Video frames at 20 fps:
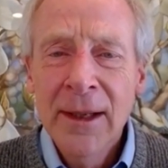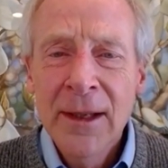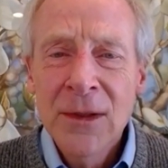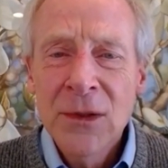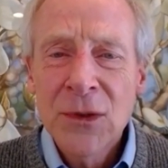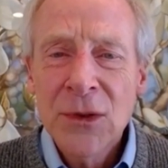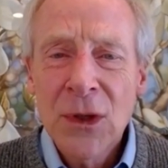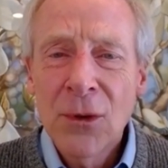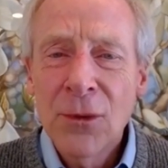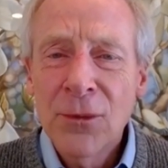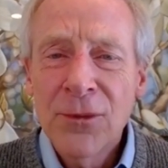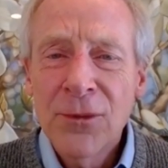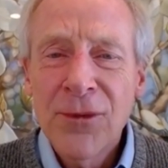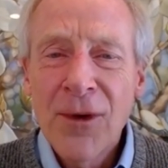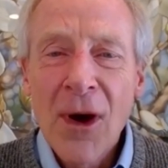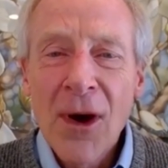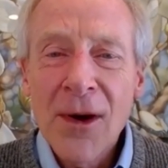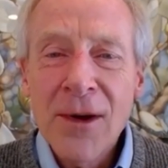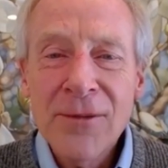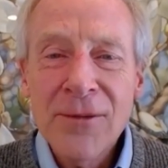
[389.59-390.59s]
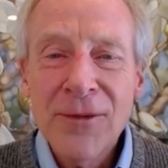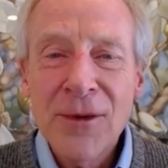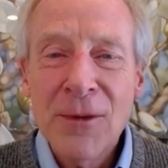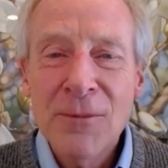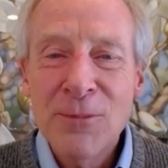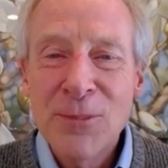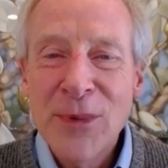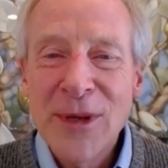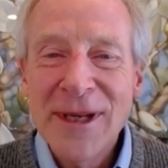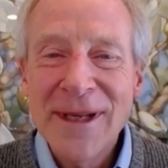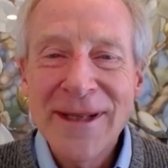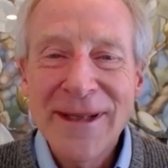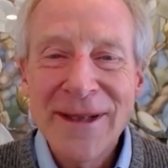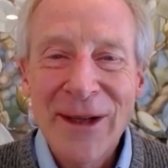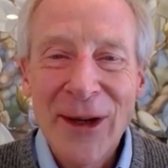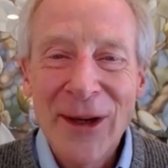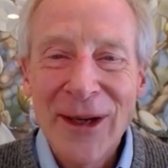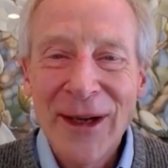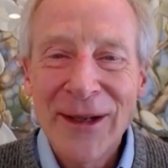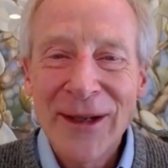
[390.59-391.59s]
So far from being
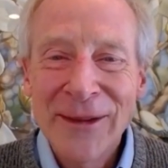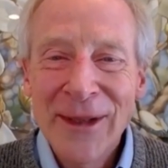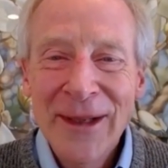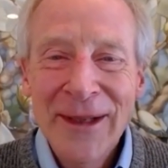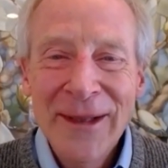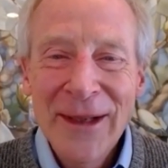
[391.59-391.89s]
a